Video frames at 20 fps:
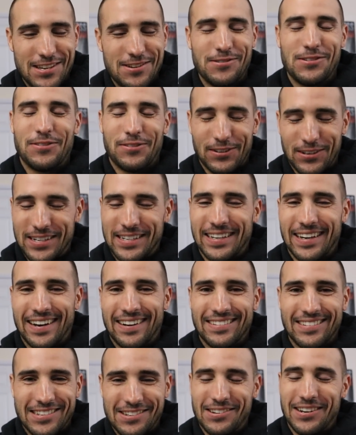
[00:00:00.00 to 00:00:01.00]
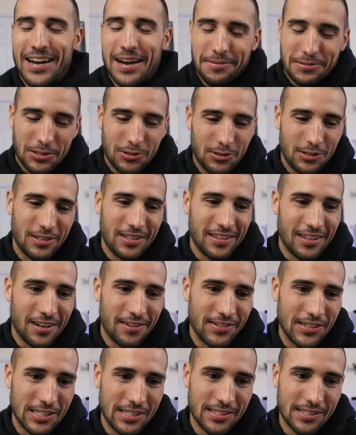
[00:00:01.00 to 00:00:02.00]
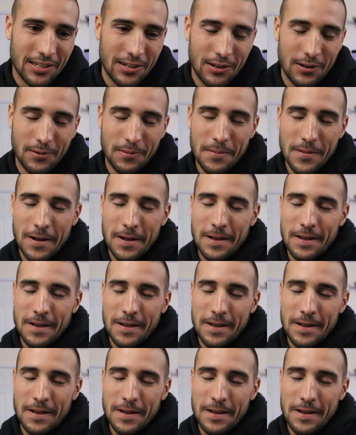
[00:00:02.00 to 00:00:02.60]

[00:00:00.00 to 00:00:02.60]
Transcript: he would freak out. He would absolutely love it. So